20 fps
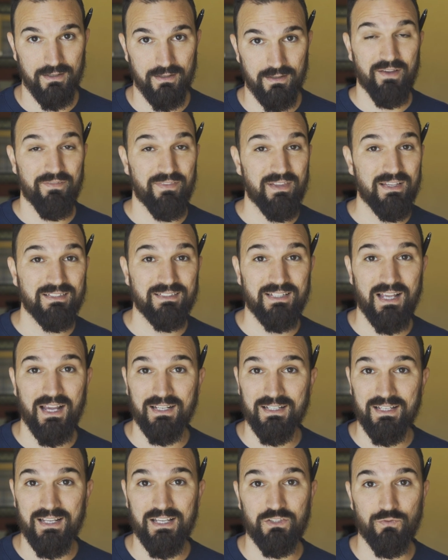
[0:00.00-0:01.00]
If these
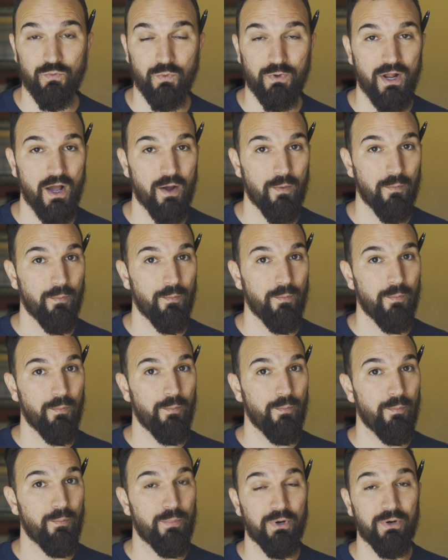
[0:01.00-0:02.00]
techniques were
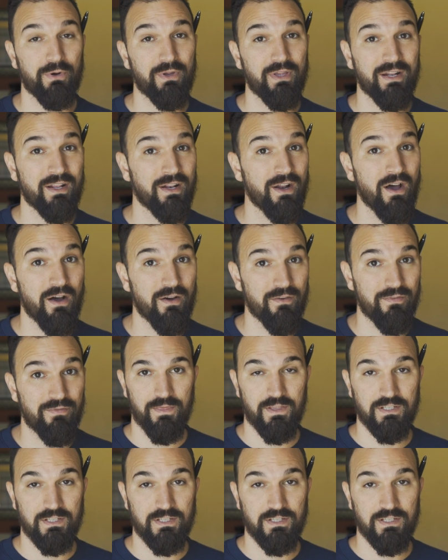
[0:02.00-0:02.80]
not brilliant enough,